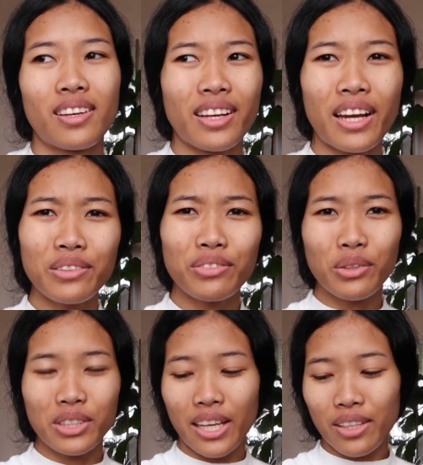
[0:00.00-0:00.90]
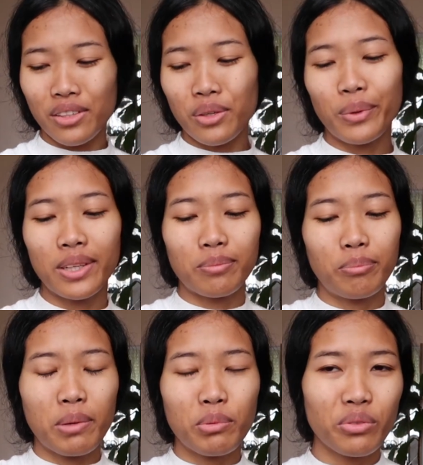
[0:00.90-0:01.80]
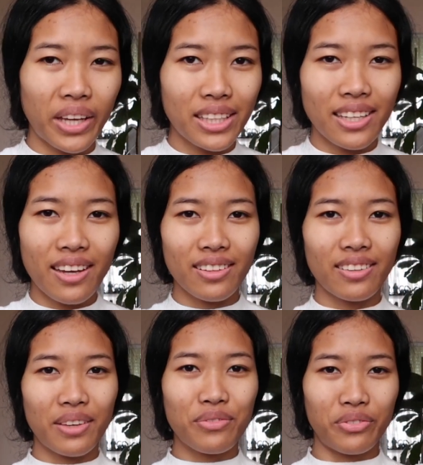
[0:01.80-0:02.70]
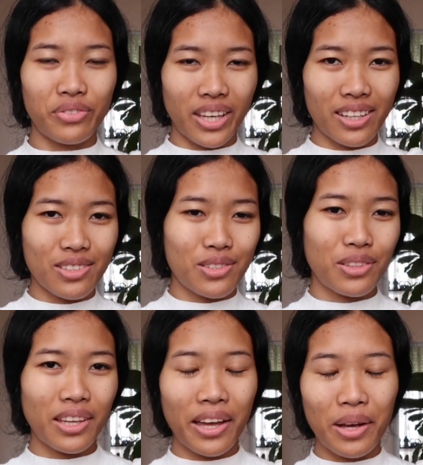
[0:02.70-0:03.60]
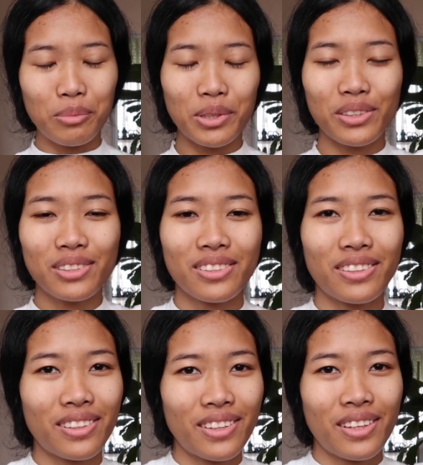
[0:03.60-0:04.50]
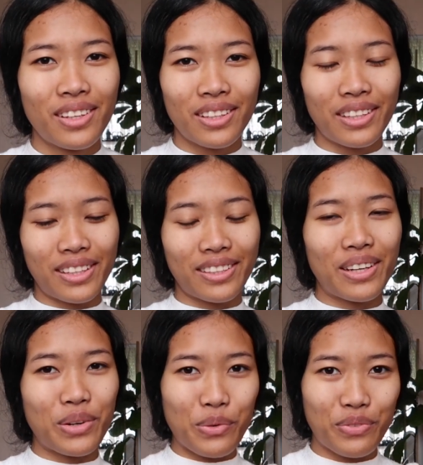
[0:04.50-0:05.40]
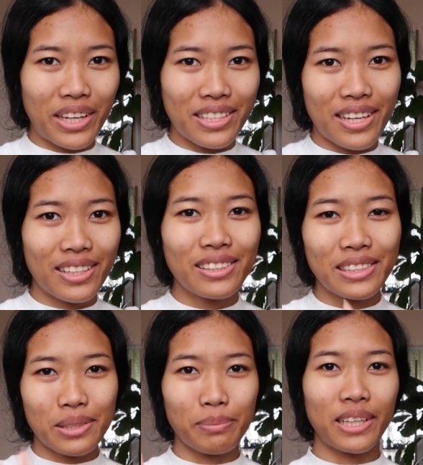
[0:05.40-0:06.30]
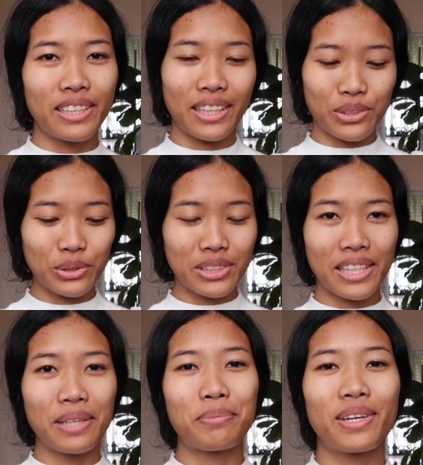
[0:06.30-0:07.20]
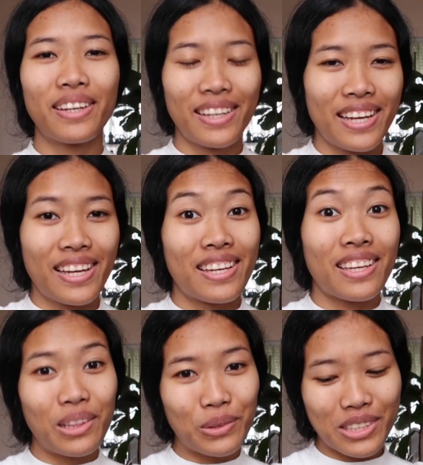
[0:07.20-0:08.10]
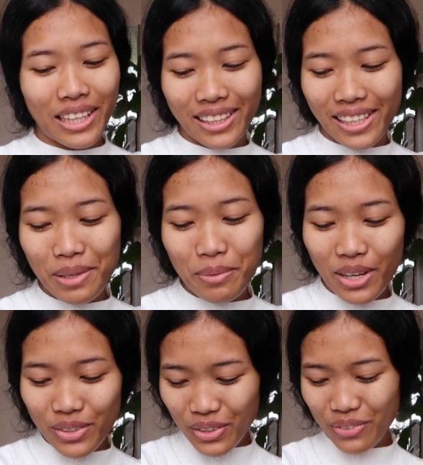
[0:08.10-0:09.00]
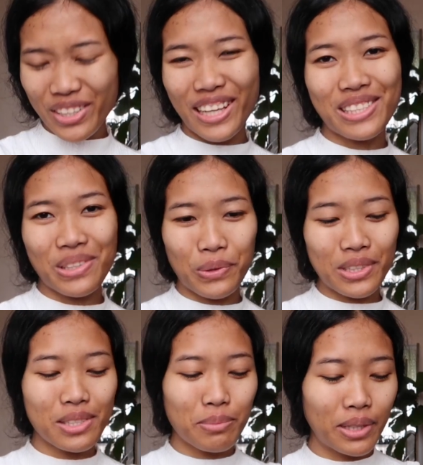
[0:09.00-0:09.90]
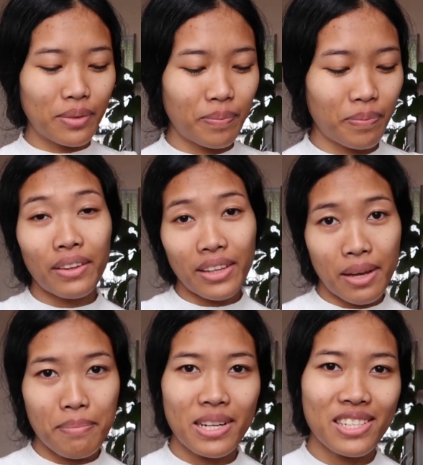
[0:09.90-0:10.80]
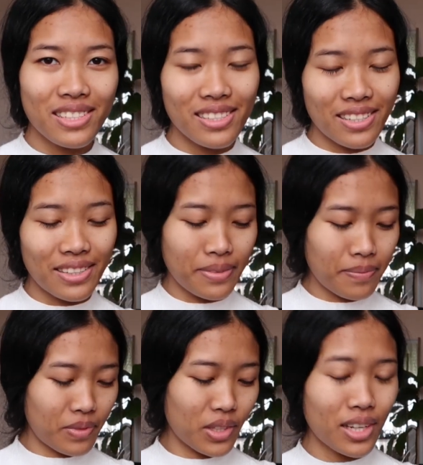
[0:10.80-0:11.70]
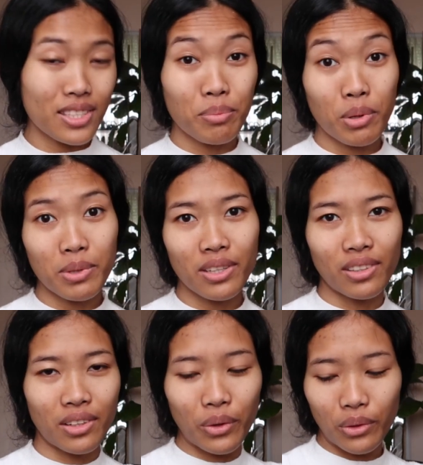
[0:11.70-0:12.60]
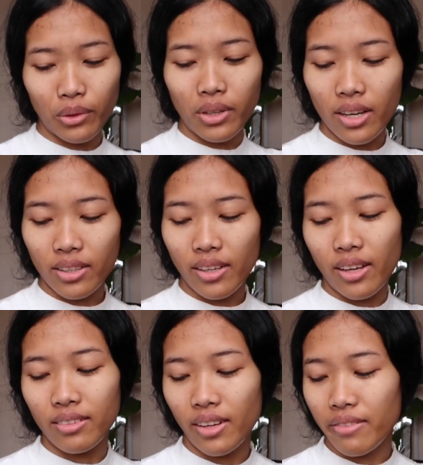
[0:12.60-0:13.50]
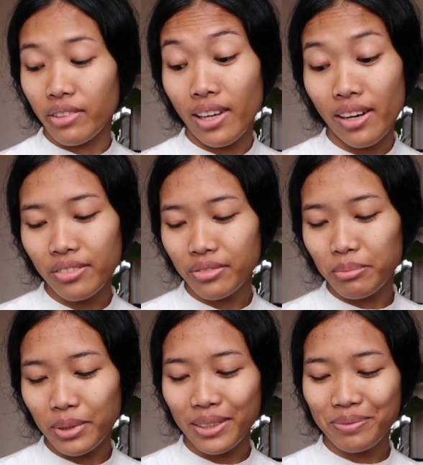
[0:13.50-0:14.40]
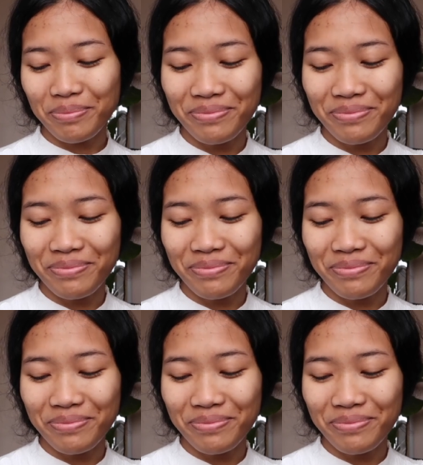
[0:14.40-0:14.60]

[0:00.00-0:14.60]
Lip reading: Kind of looks like, you know, when people fake tan and they forget to do their elbows. Like, I don't fake tan, this is my natural skin, but it looks like that. I don't know if you guys noticed, but now that I mentioned it, you guys are probably gonna go look at it and have a laugh, but